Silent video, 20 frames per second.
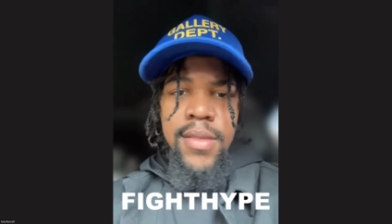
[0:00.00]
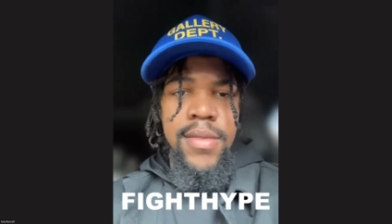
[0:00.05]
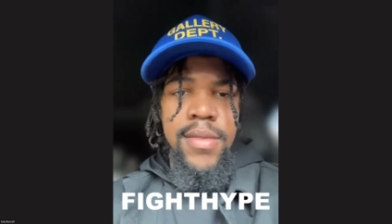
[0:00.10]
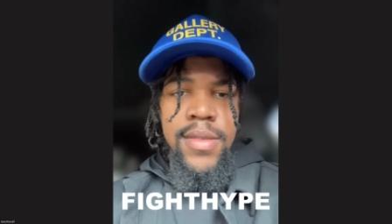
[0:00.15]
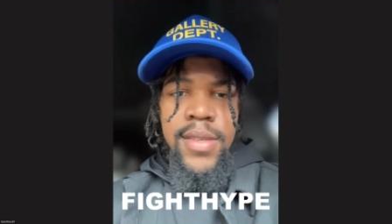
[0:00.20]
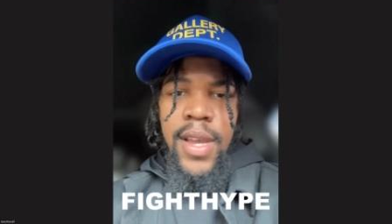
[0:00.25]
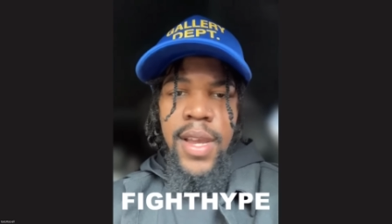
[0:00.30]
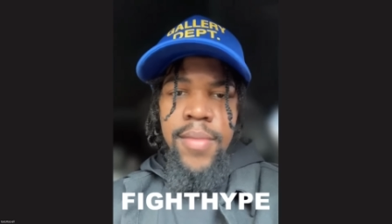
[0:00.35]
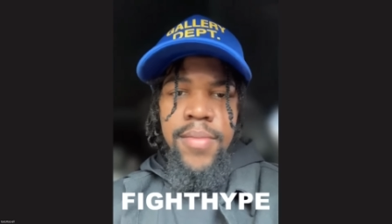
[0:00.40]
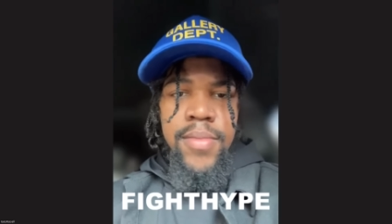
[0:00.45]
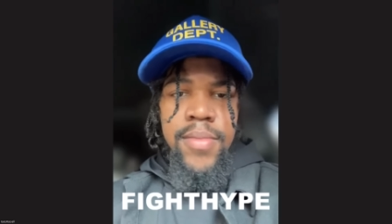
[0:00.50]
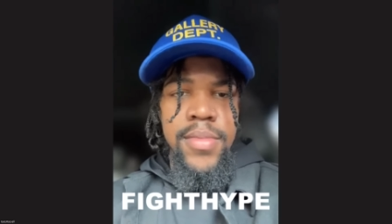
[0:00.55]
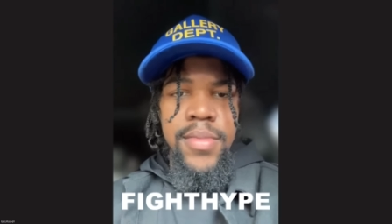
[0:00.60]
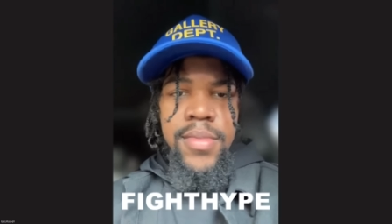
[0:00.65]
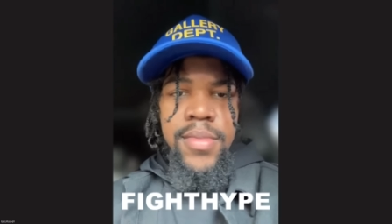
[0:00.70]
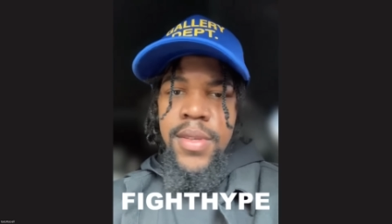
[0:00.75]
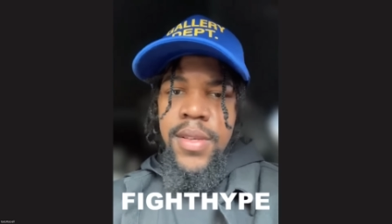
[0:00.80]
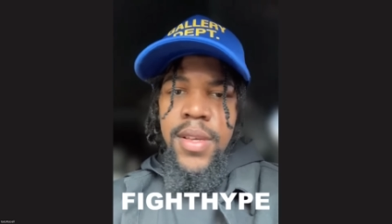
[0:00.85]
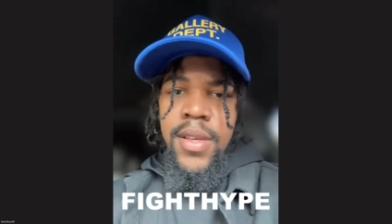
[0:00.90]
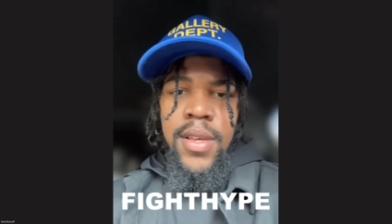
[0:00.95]
type
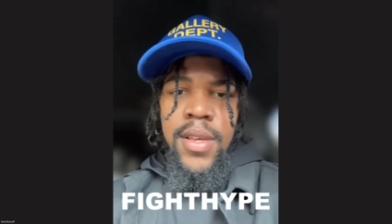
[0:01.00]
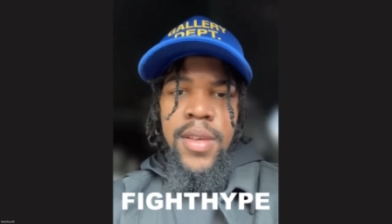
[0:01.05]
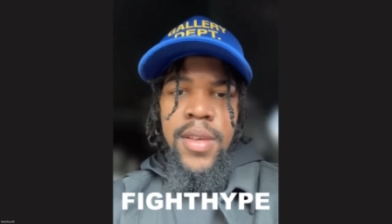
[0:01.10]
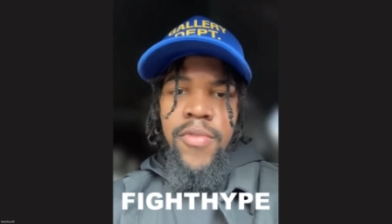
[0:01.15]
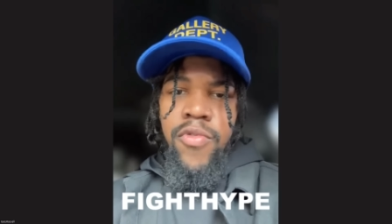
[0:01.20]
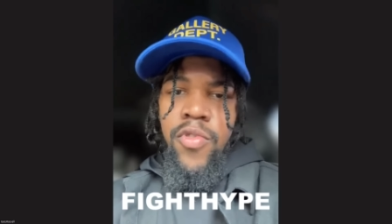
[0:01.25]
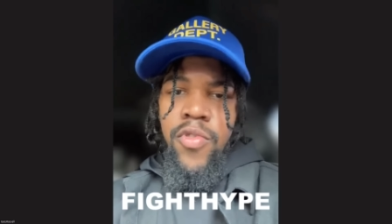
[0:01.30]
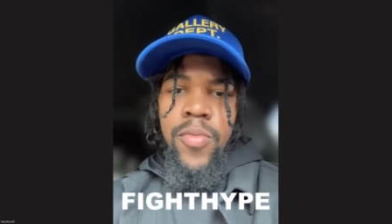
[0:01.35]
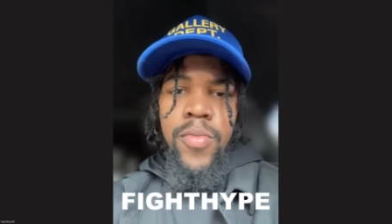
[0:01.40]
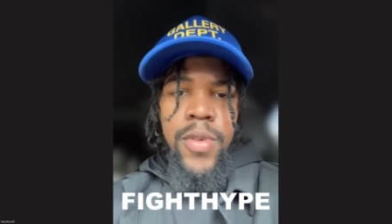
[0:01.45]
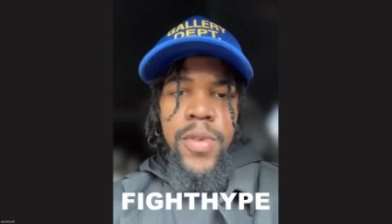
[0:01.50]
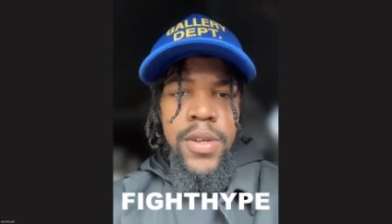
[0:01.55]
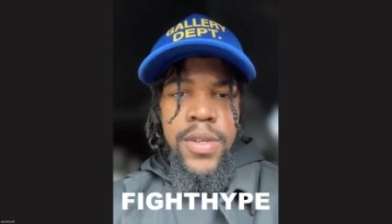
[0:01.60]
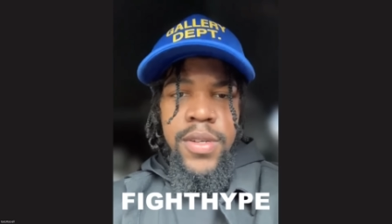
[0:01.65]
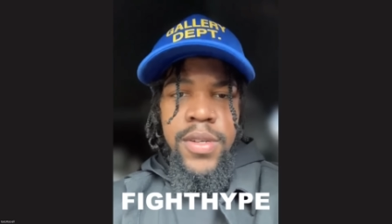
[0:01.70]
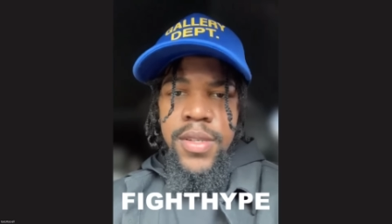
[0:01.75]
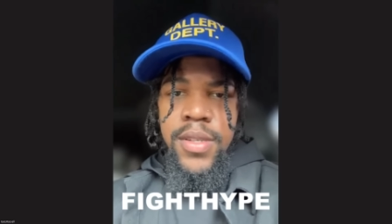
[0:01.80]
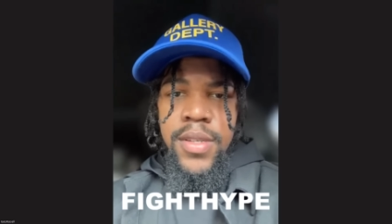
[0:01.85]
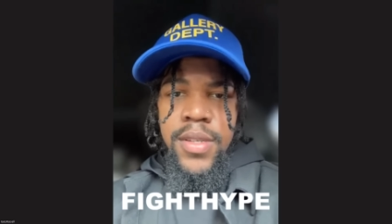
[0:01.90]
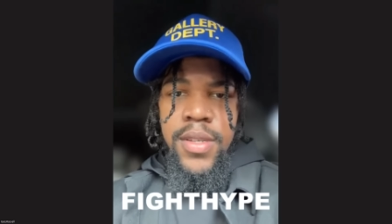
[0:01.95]
rumor
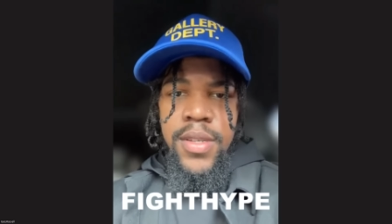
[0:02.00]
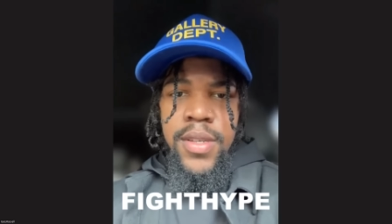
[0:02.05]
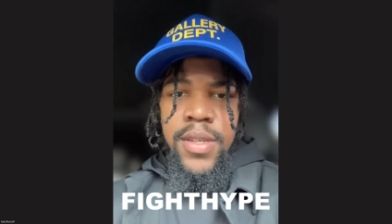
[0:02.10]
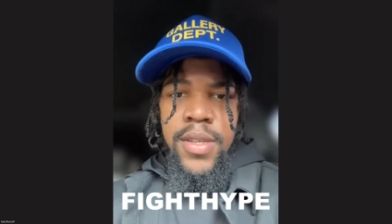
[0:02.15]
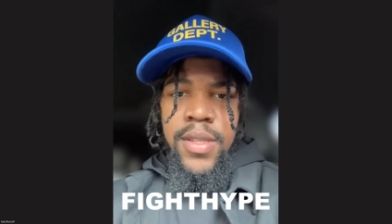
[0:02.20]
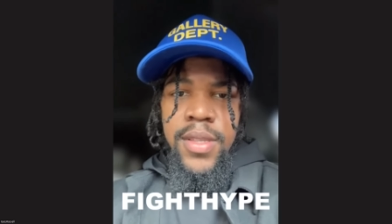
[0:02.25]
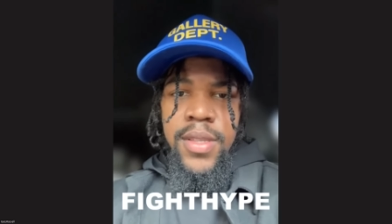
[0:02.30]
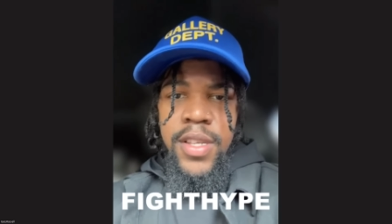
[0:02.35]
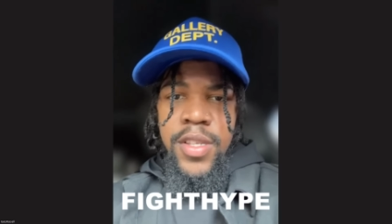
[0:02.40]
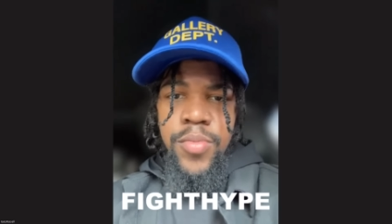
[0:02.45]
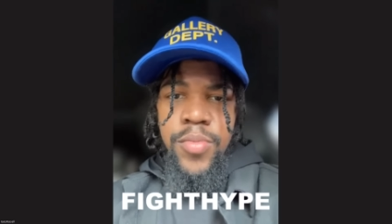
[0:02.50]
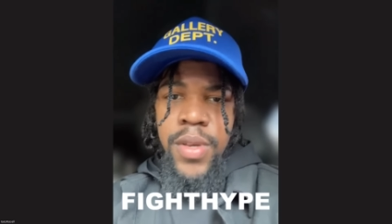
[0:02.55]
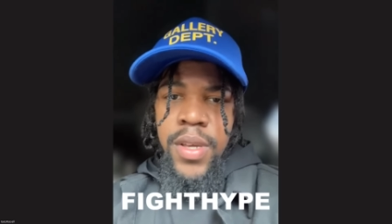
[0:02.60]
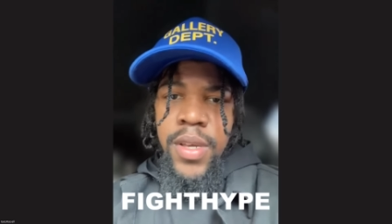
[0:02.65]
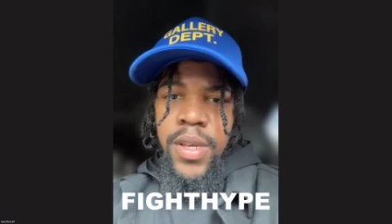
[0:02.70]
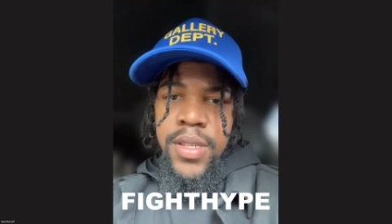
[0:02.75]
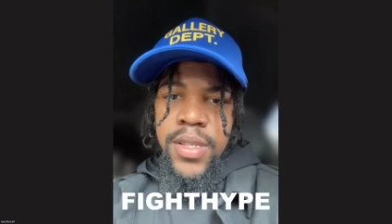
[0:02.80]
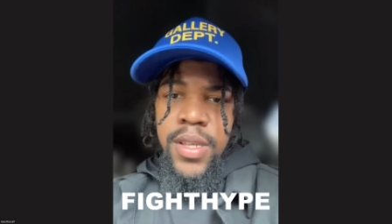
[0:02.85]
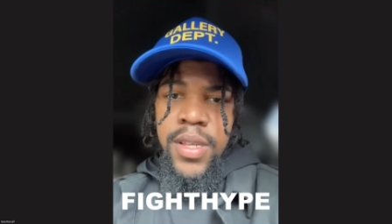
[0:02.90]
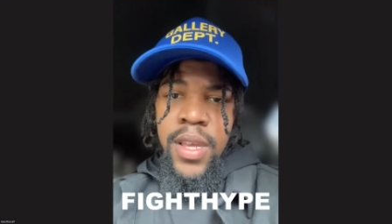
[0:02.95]
that's
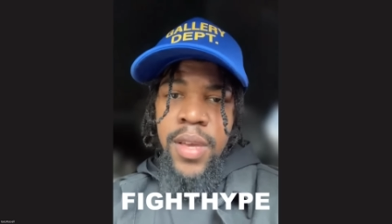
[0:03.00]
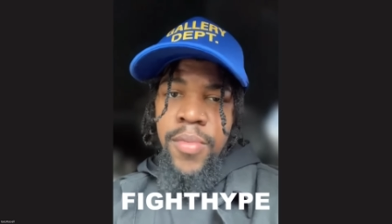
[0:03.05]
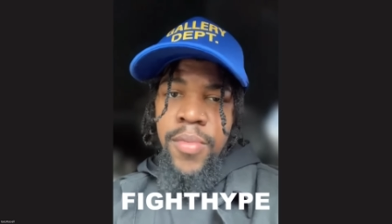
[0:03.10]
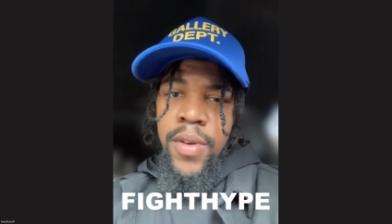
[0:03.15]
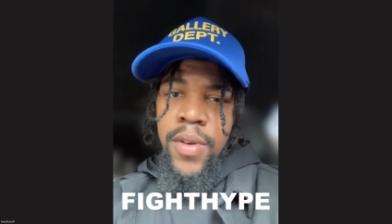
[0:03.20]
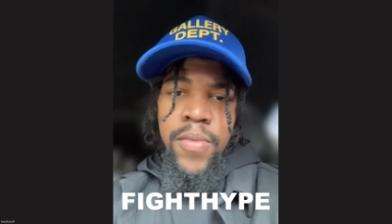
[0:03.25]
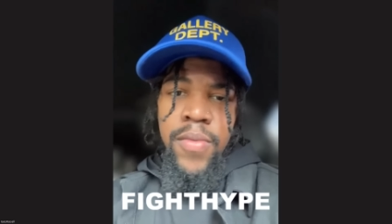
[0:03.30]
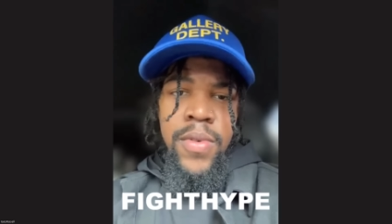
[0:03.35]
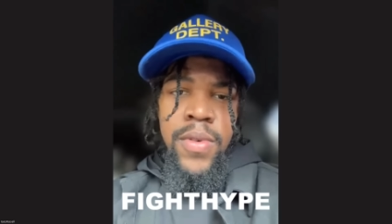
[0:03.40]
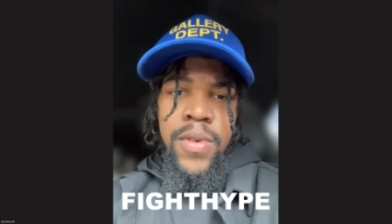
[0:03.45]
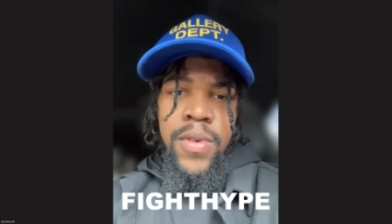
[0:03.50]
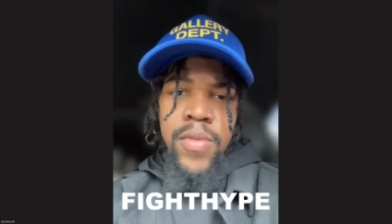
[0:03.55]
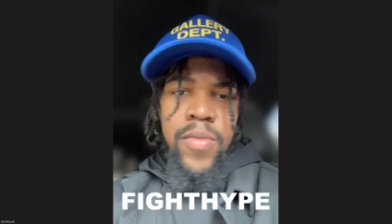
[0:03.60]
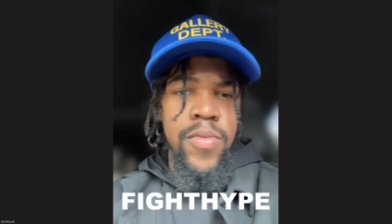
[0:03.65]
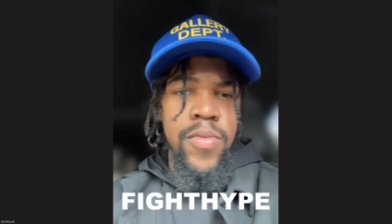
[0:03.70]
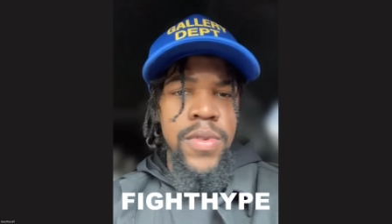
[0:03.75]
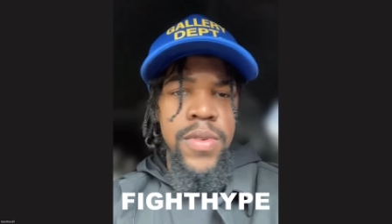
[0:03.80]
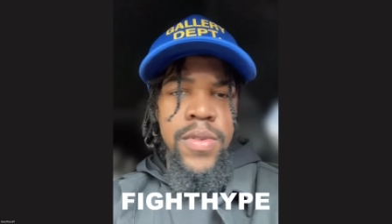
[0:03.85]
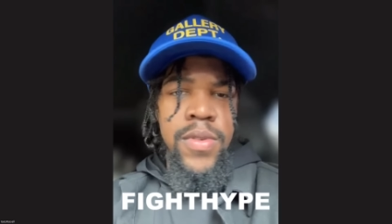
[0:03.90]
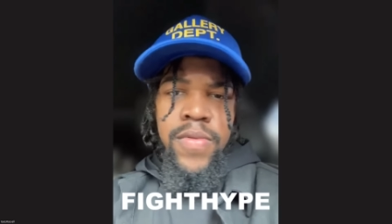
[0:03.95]
being said, but we don't,
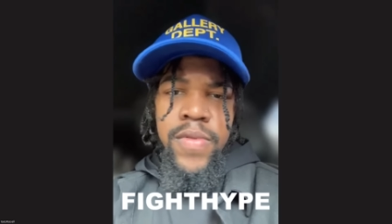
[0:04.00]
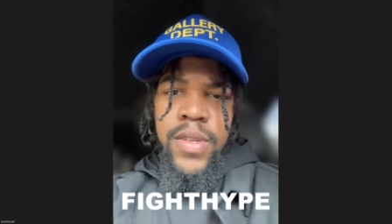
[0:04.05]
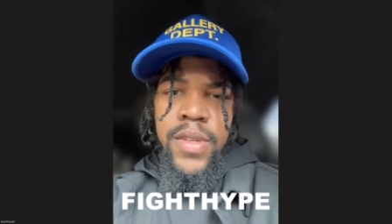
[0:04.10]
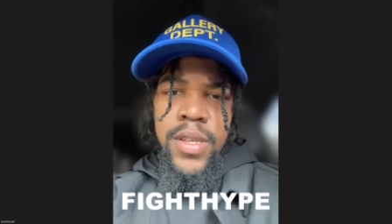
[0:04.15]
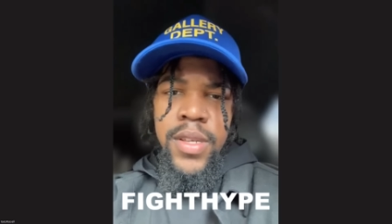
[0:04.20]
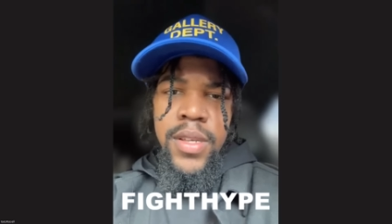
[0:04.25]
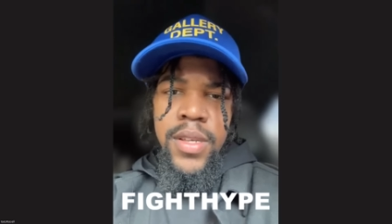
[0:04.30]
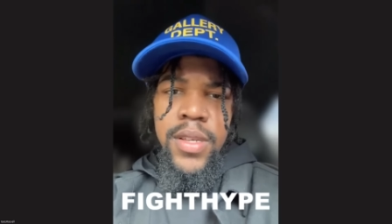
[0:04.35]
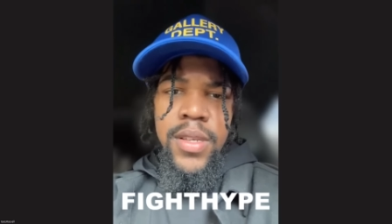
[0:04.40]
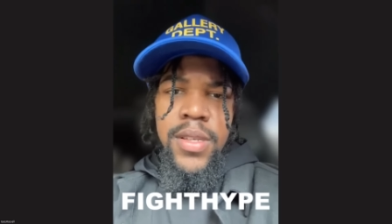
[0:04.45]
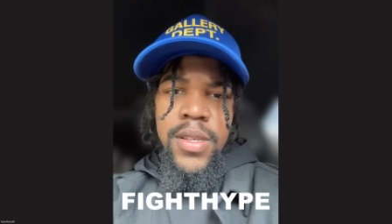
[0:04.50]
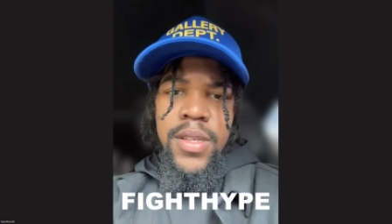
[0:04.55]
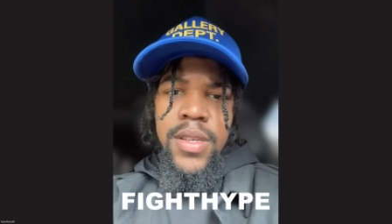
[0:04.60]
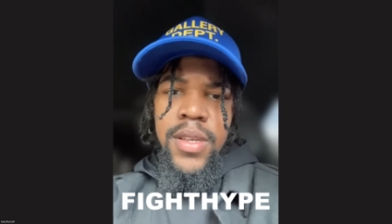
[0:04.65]
we not really